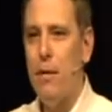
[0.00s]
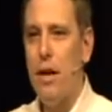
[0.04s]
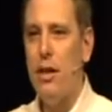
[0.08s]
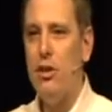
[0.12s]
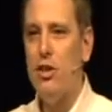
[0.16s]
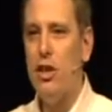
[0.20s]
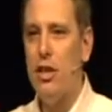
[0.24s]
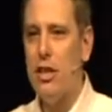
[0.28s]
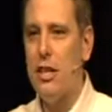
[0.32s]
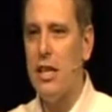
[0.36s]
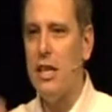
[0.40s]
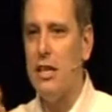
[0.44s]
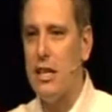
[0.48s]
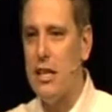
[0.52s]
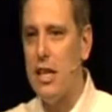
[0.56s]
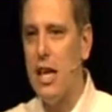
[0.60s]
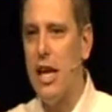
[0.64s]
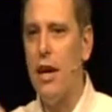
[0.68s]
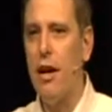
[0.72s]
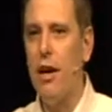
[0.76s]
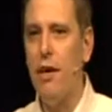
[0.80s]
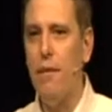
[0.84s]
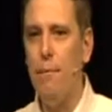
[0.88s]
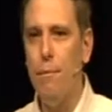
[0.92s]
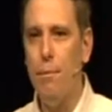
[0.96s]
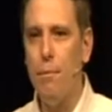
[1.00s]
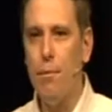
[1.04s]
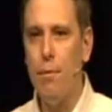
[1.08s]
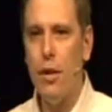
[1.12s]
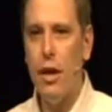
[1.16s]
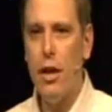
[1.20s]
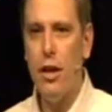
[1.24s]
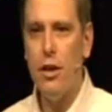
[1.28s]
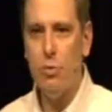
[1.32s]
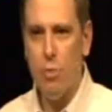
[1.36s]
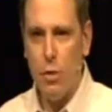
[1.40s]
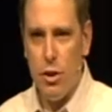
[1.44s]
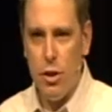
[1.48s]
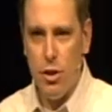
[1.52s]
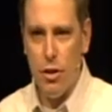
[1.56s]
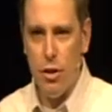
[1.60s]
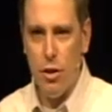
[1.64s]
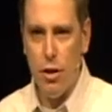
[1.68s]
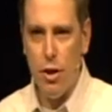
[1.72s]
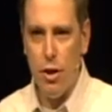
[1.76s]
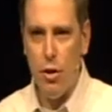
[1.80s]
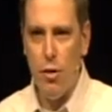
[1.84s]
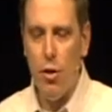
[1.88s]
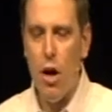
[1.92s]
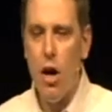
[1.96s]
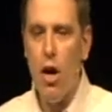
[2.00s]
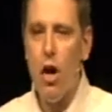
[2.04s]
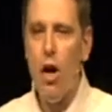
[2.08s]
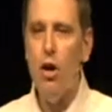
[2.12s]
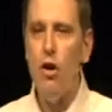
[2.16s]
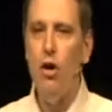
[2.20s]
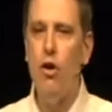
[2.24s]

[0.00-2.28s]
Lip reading: And she said, Sarah, here's what you could do.